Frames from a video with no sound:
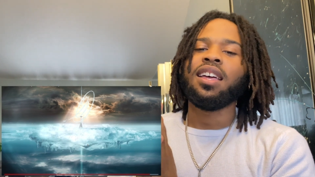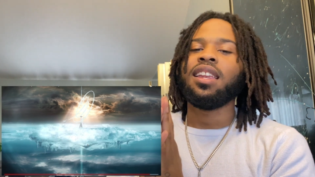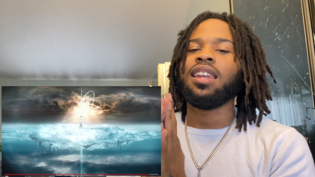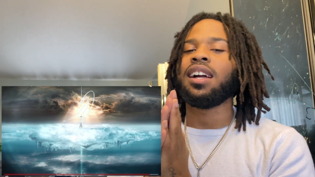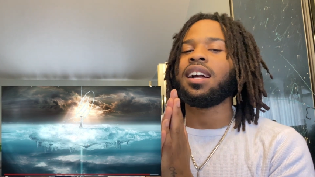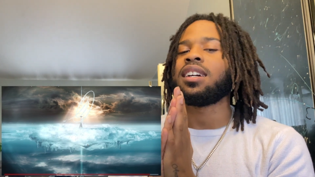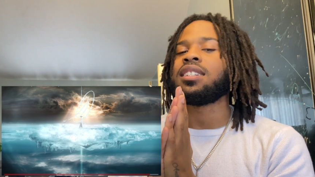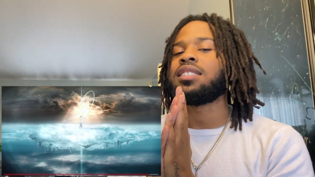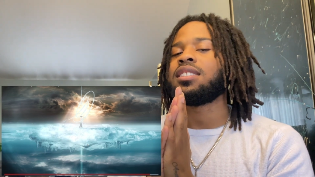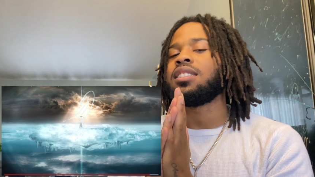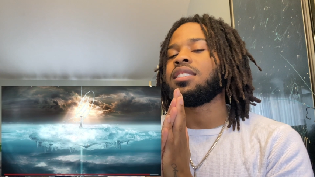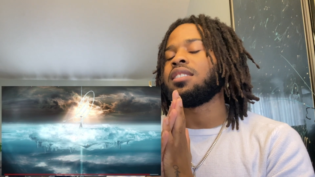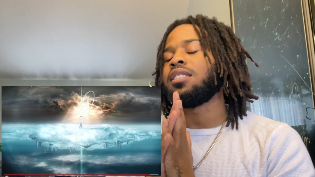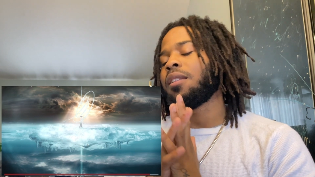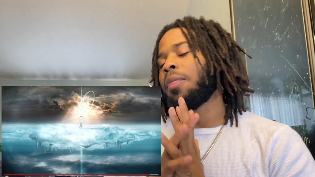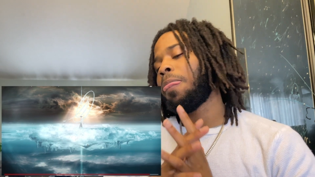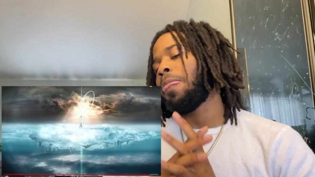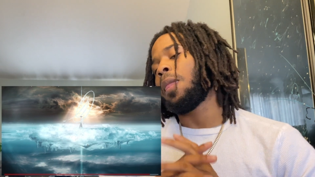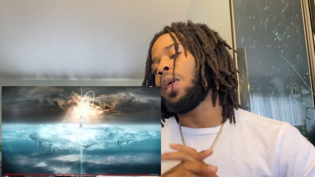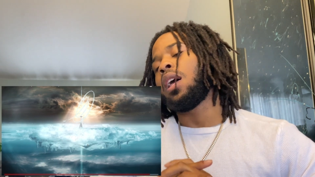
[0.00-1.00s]
Like I said,
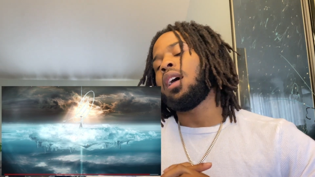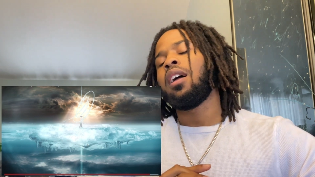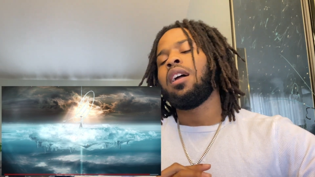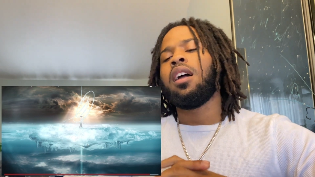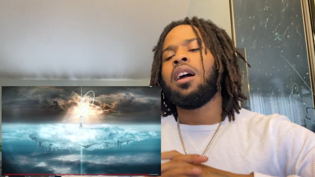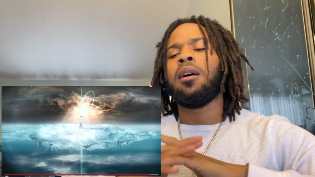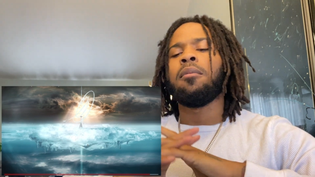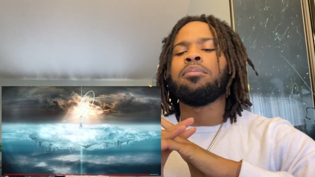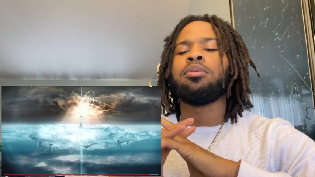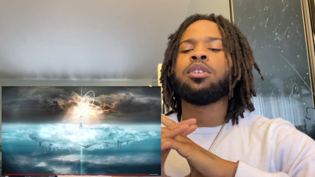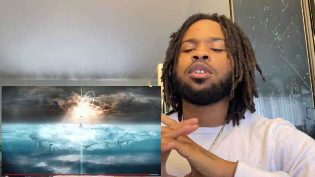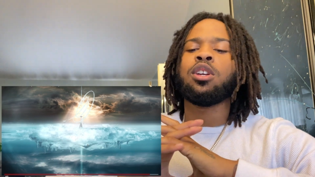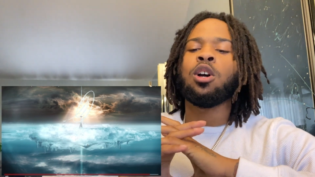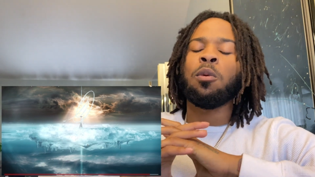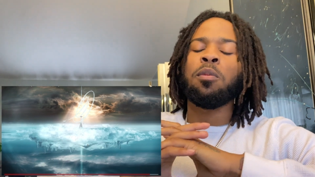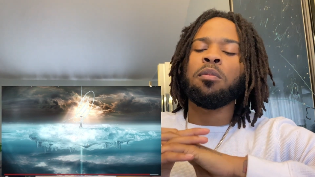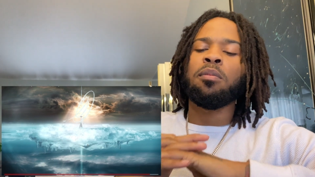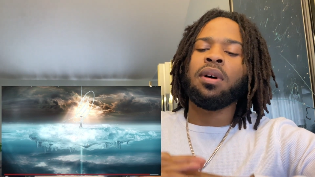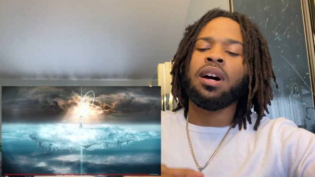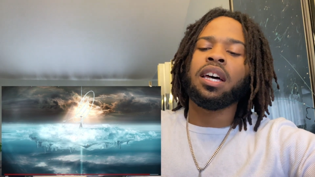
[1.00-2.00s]
I'm pretty
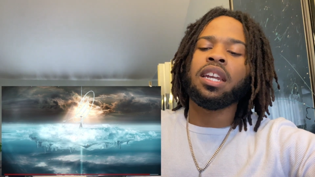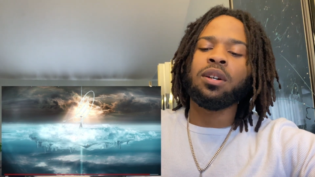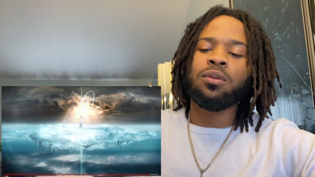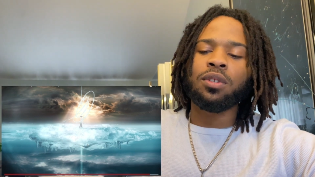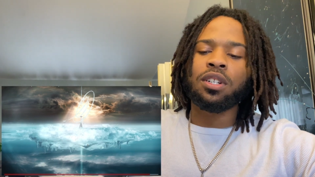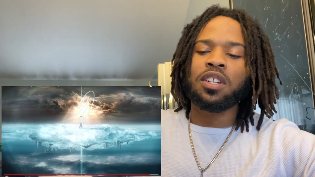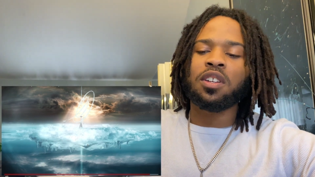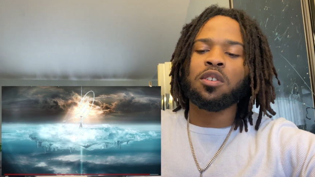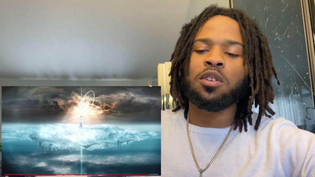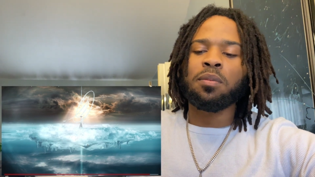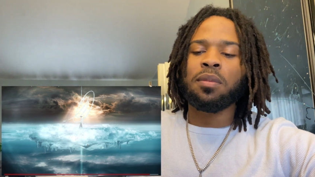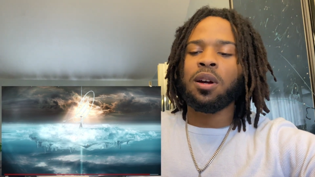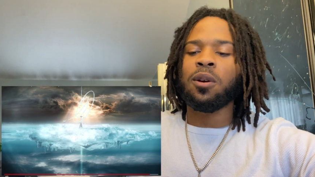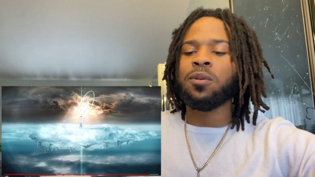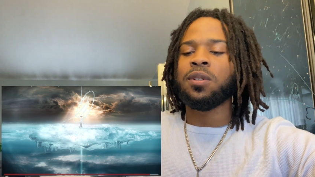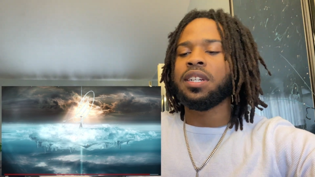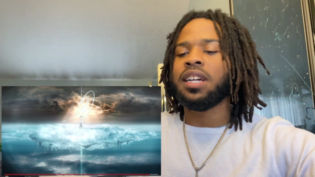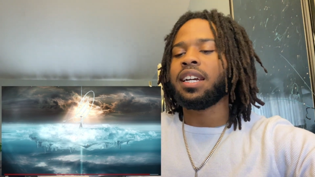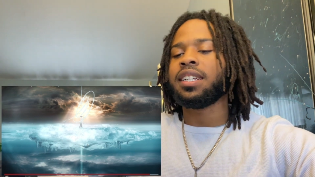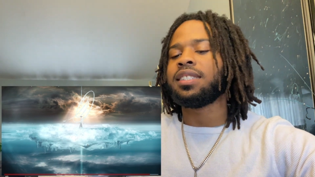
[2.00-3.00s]
open minded when it comes to my
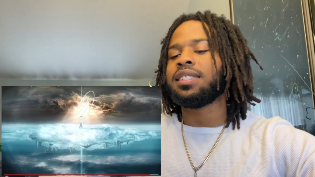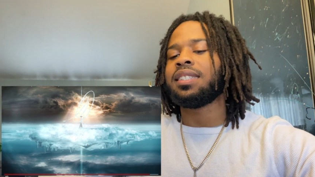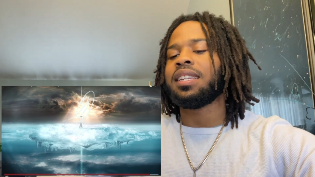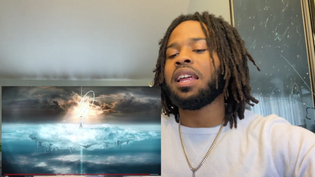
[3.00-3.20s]
reactions,